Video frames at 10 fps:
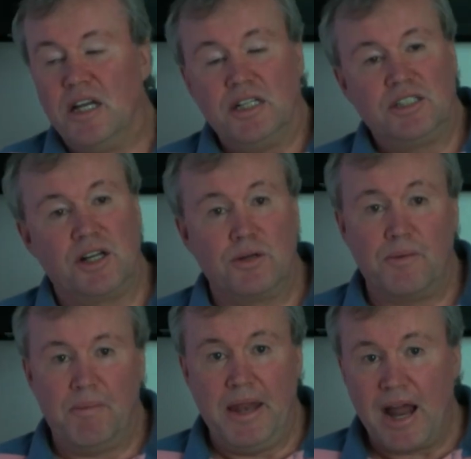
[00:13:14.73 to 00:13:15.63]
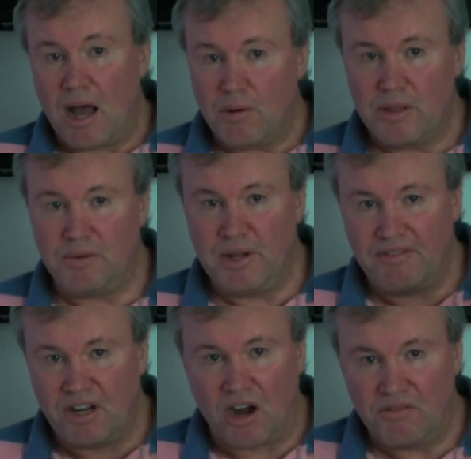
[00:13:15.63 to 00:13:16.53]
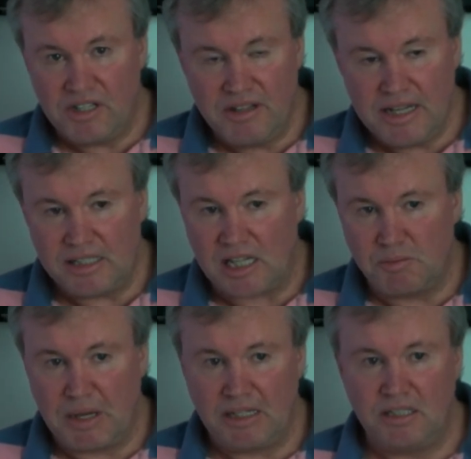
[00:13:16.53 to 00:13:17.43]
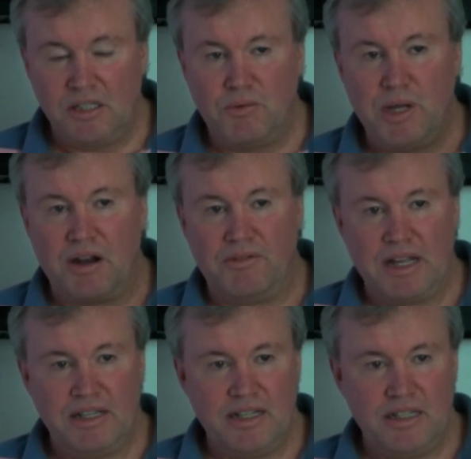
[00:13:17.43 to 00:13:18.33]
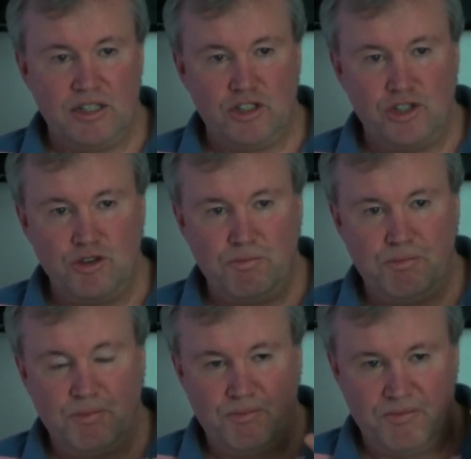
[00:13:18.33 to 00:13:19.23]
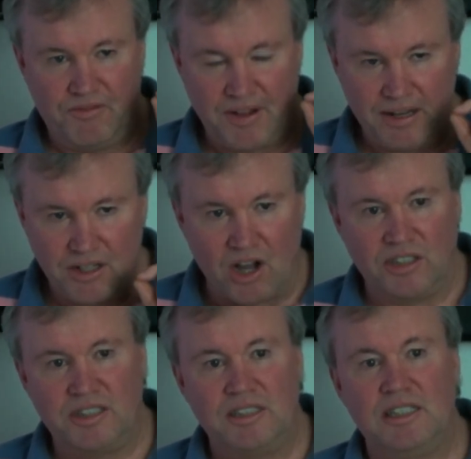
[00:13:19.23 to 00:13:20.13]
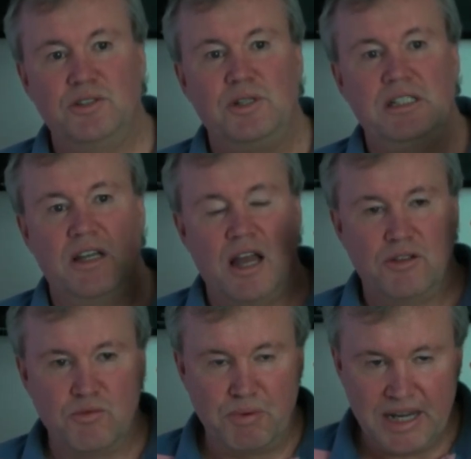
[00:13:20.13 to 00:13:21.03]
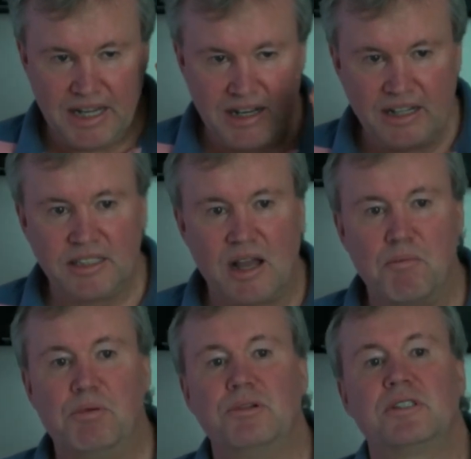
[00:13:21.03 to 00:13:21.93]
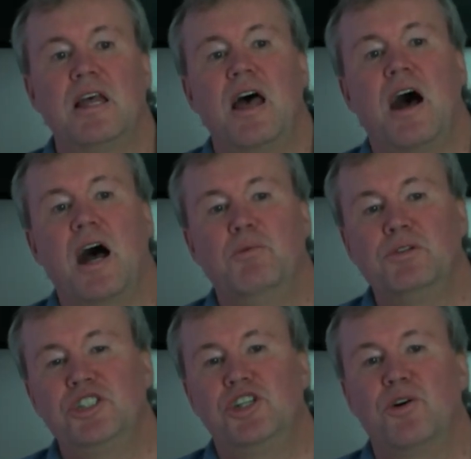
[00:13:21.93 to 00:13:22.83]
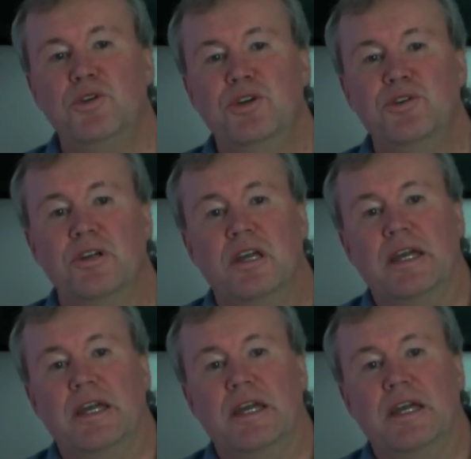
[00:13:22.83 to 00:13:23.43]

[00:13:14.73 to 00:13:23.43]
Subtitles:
So now that we have covered these aspects, we are ready to fill content into it, to bring in examples. I will show you